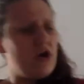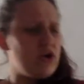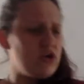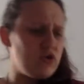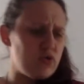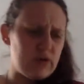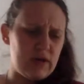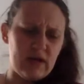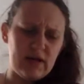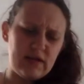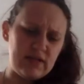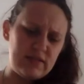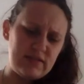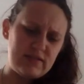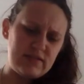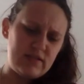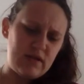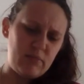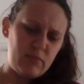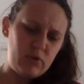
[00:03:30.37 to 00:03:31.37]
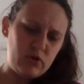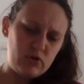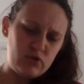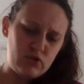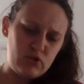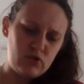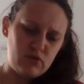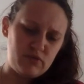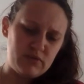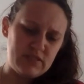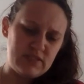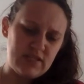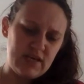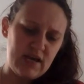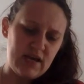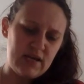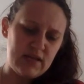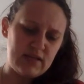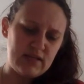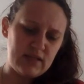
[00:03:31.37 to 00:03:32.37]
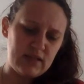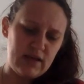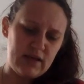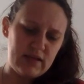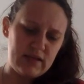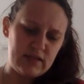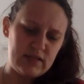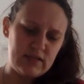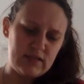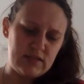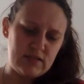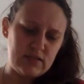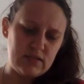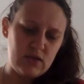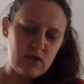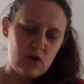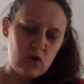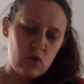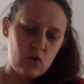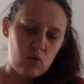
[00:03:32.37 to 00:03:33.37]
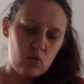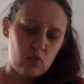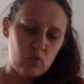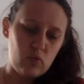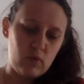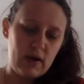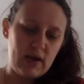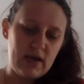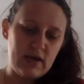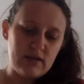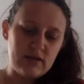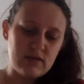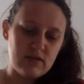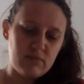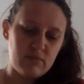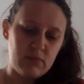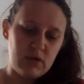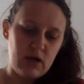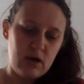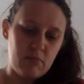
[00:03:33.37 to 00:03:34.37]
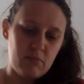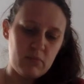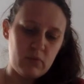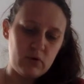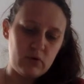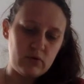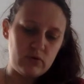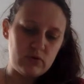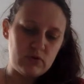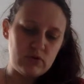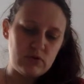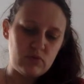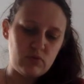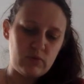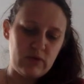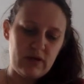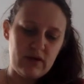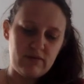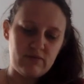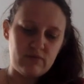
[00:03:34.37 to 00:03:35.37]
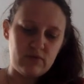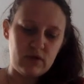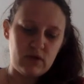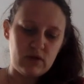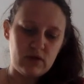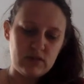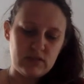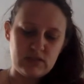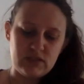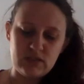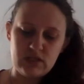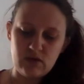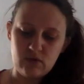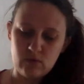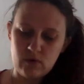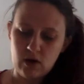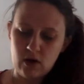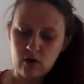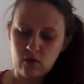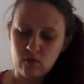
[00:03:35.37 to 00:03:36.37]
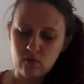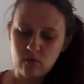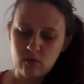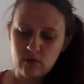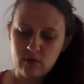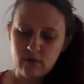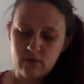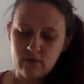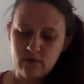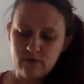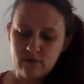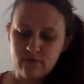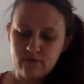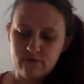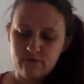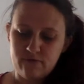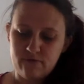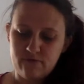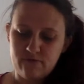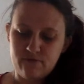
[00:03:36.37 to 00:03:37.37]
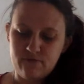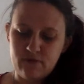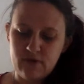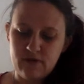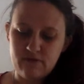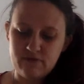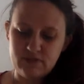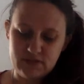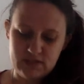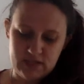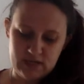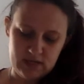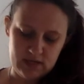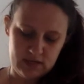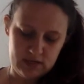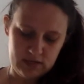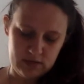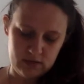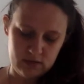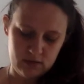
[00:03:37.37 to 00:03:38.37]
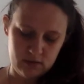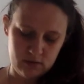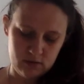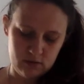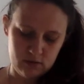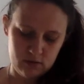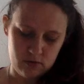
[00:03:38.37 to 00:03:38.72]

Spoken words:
are you getting these numbers? You've assigned like these random numbers. We have 0, 15,